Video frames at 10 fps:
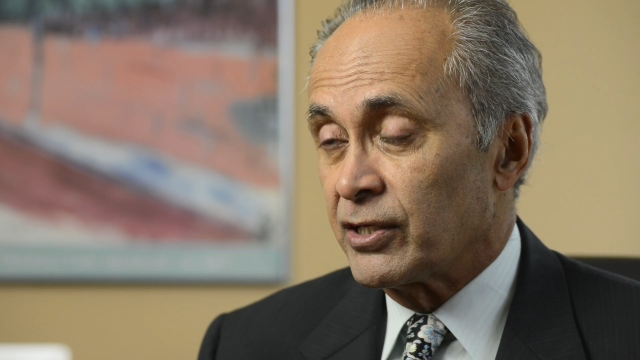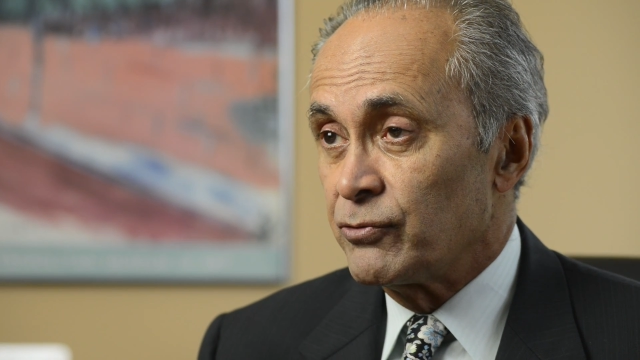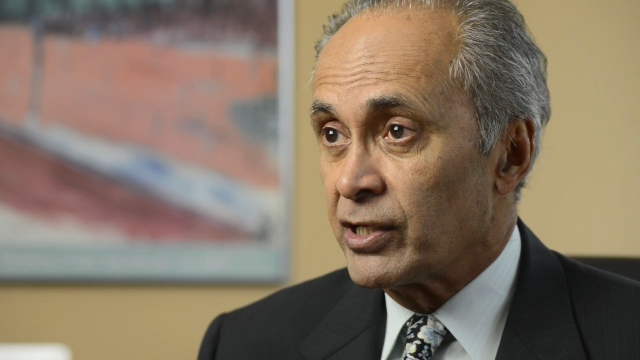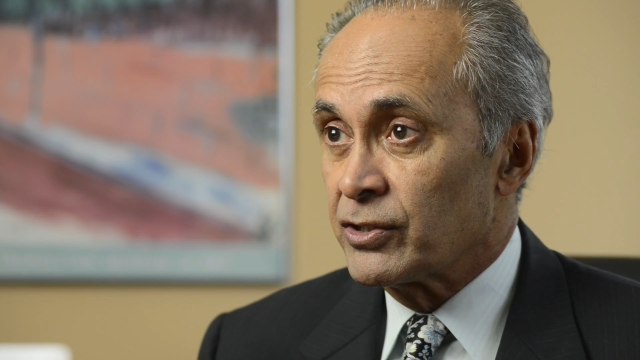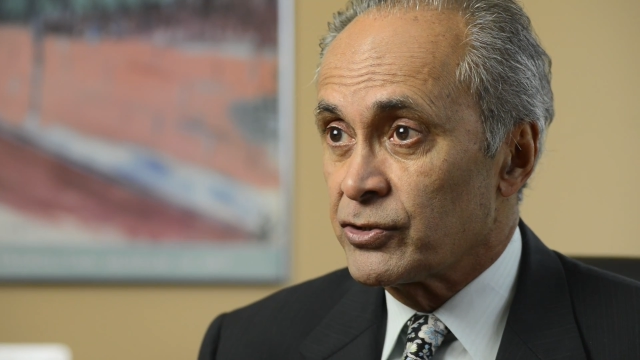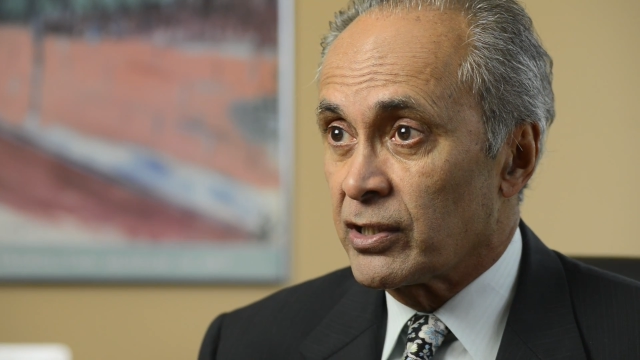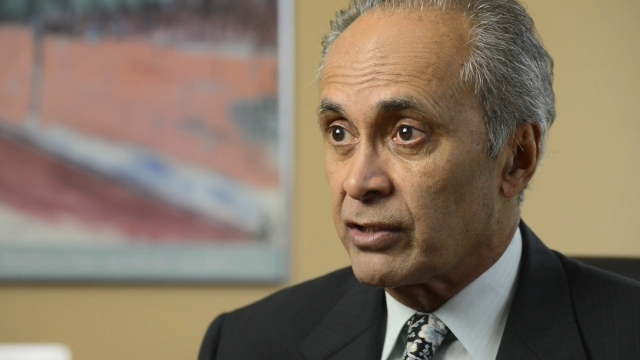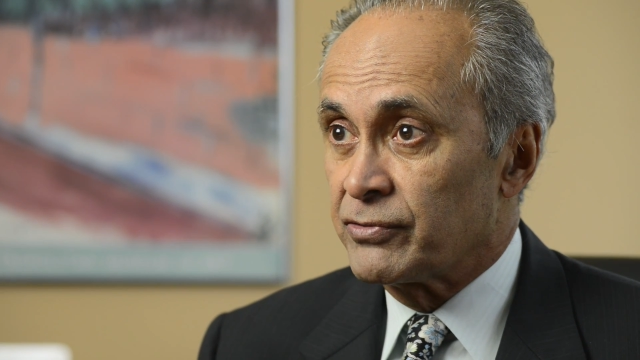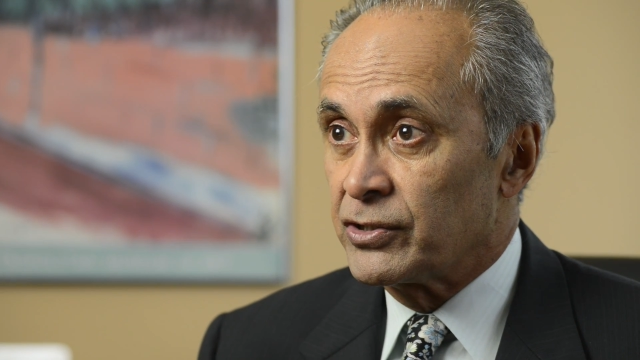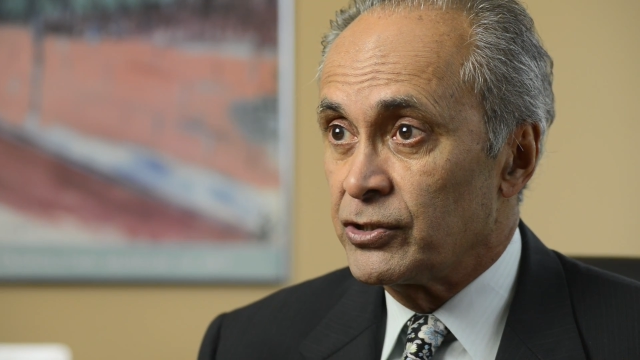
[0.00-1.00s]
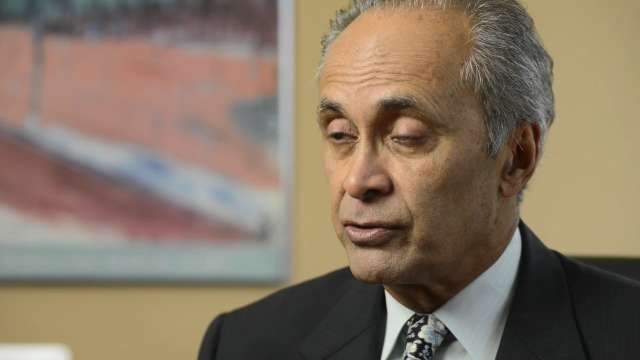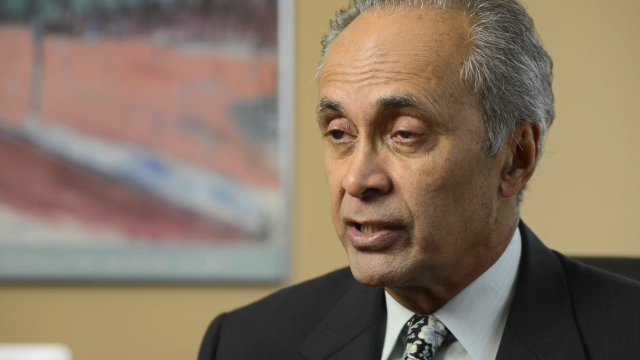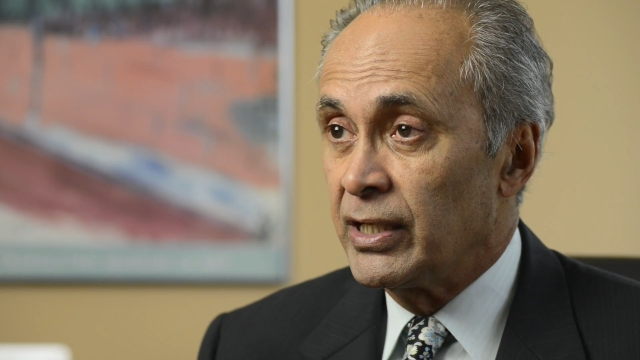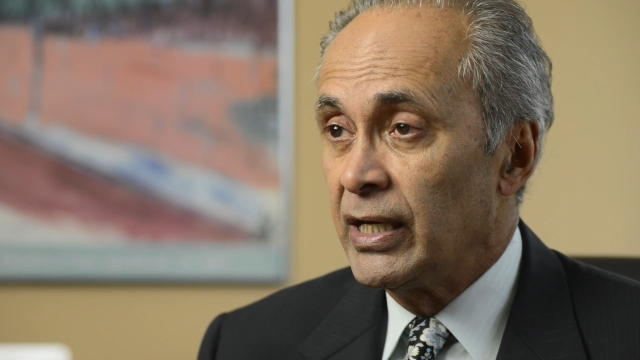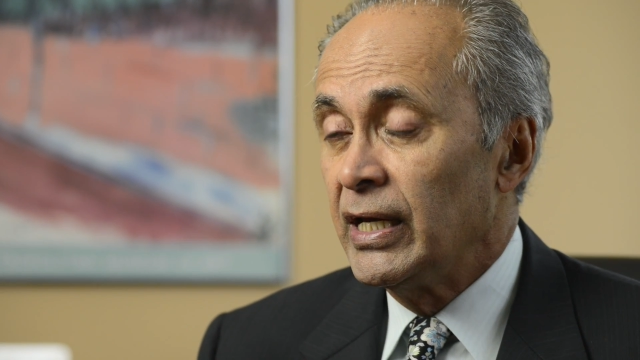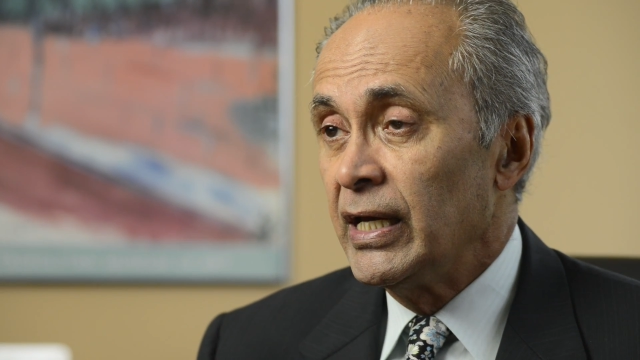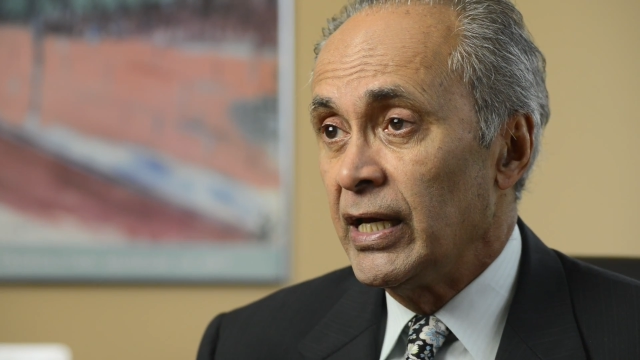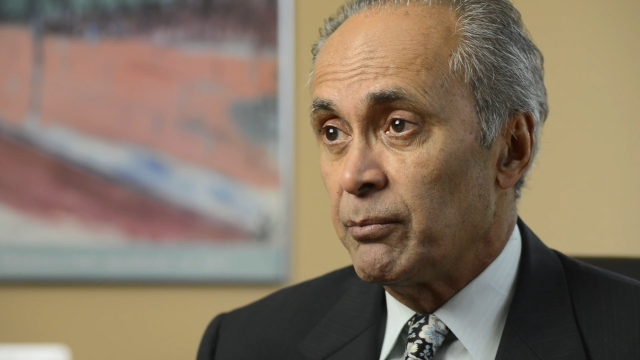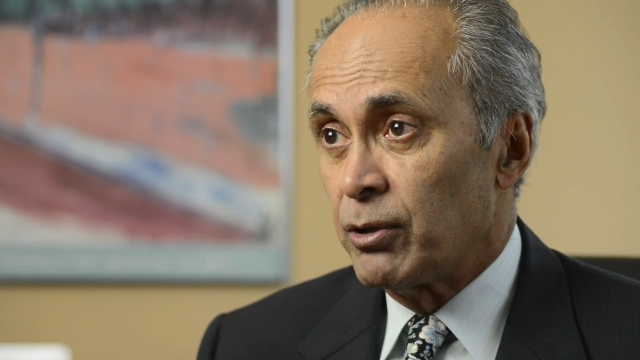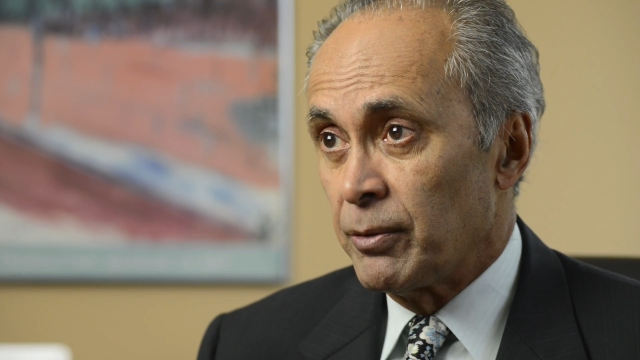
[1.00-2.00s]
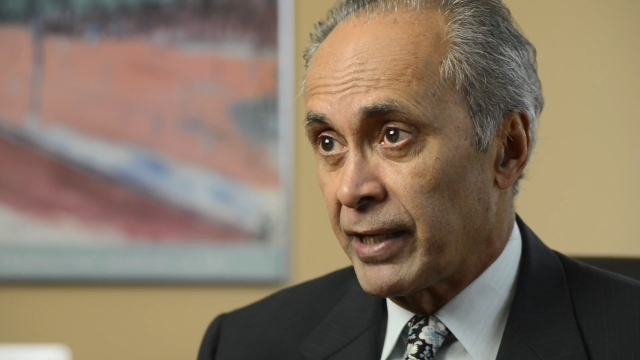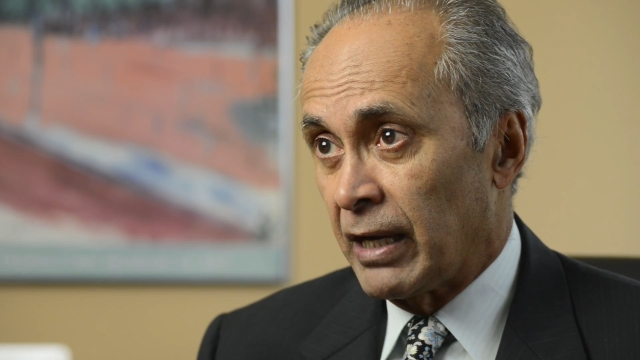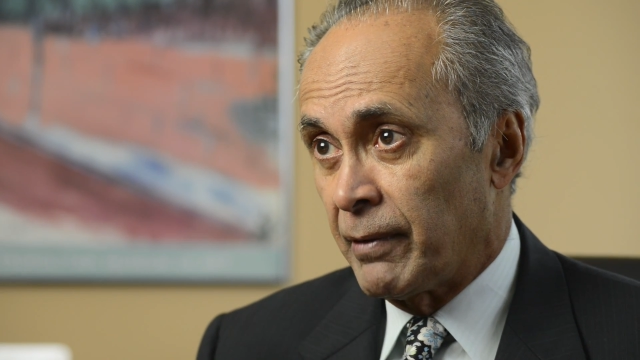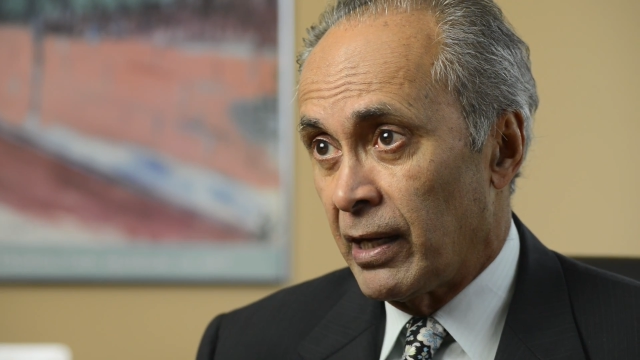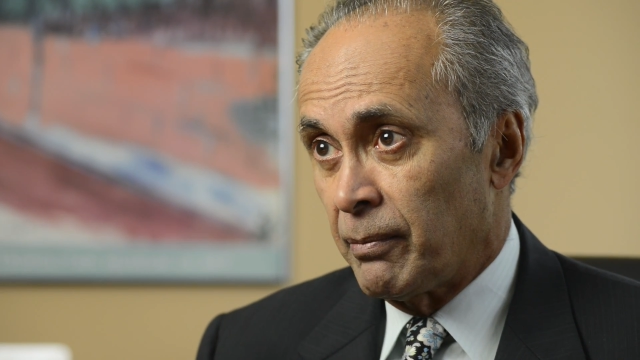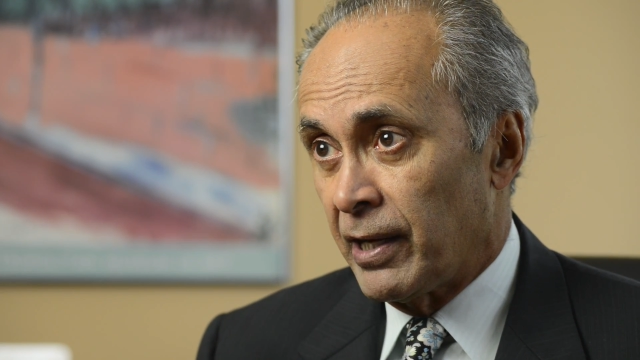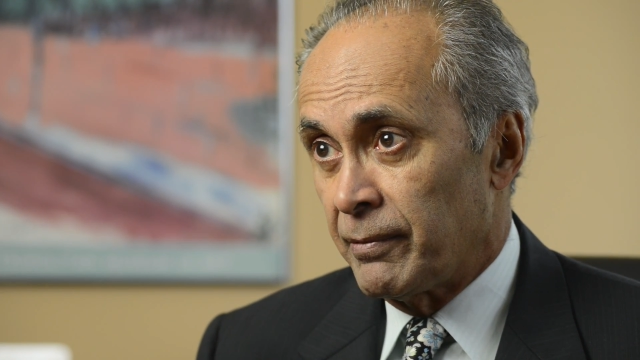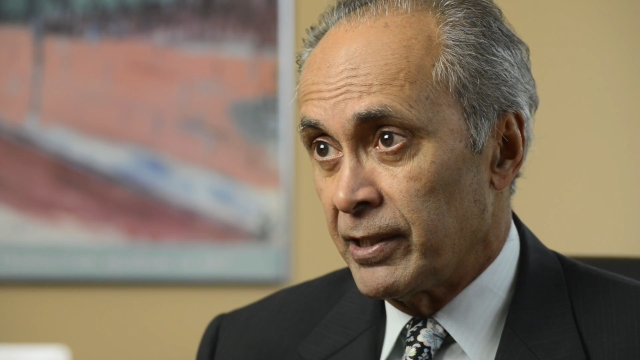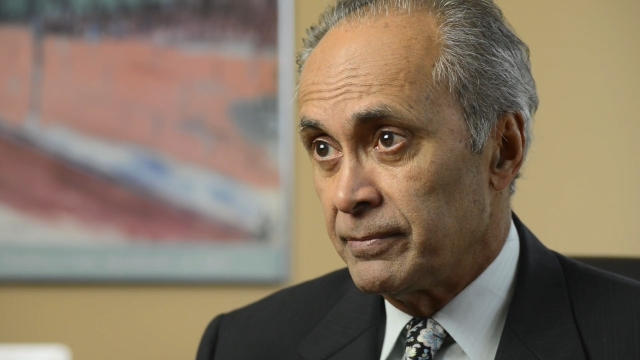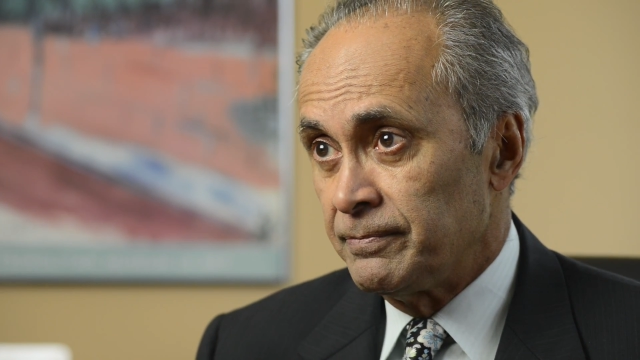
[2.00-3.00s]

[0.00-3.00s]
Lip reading: and reconstructive surgery in Birmingham, Alabama.